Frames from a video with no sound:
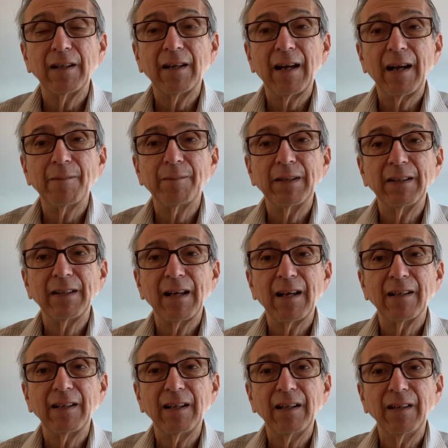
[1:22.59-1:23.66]
It had been
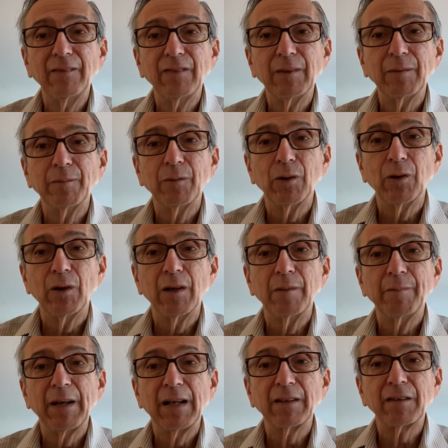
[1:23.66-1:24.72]
down even more,
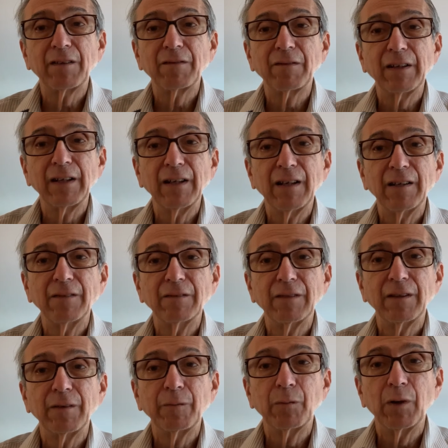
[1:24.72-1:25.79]
about
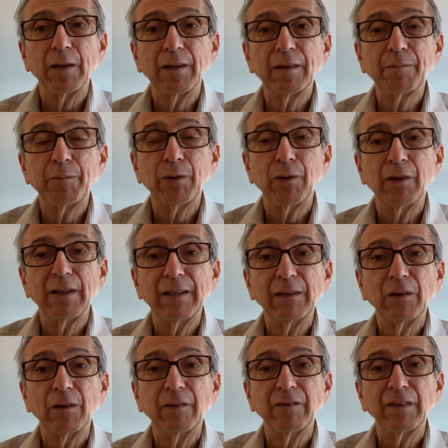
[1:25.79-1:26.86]
300 at one point,
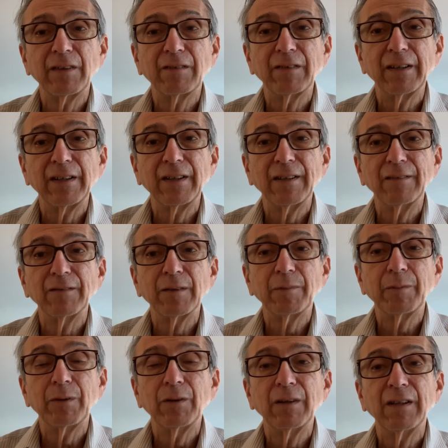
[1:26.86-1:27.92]
over 300
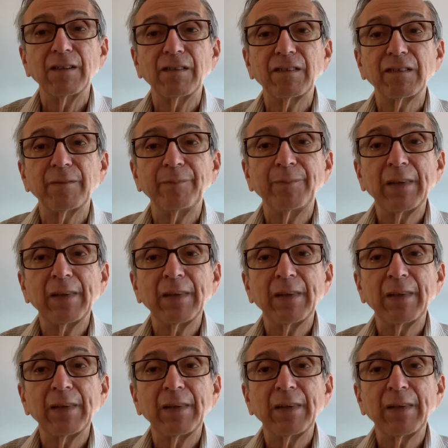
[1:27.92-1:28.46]
points.